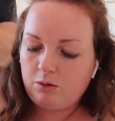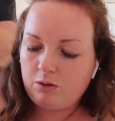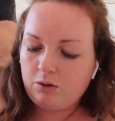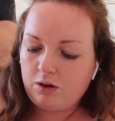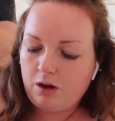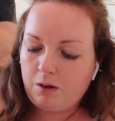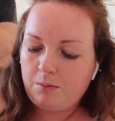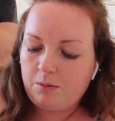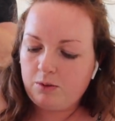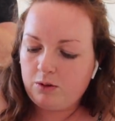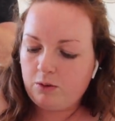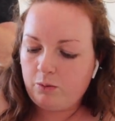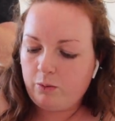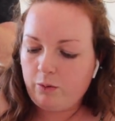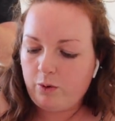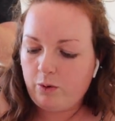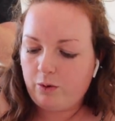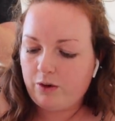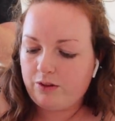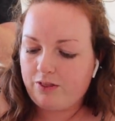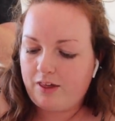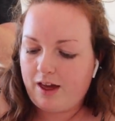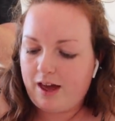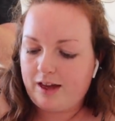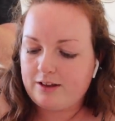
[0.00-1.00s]
Well, come on the
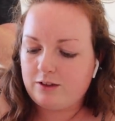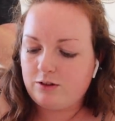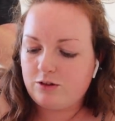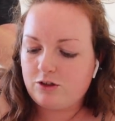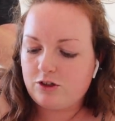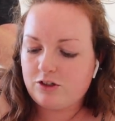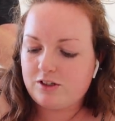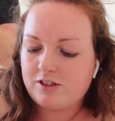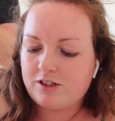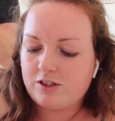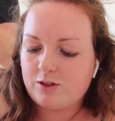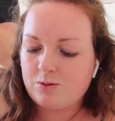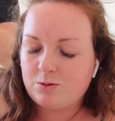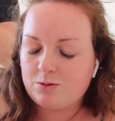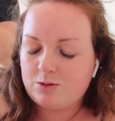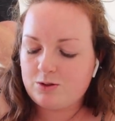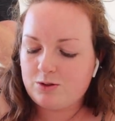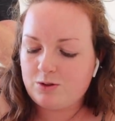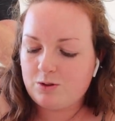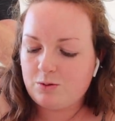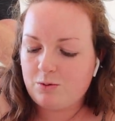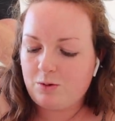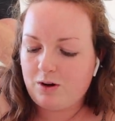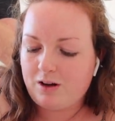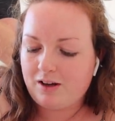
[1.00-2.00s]
walk then. You just said you want
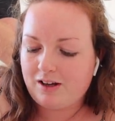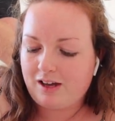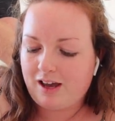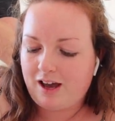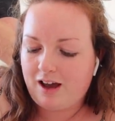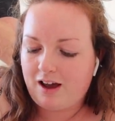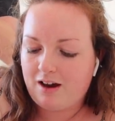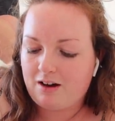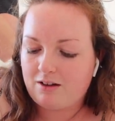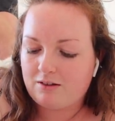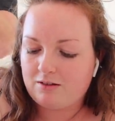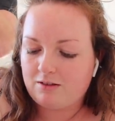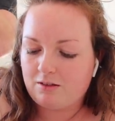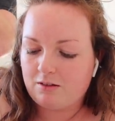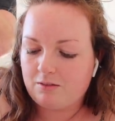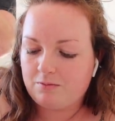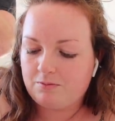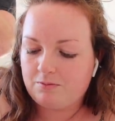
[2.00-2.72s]
to do a workout.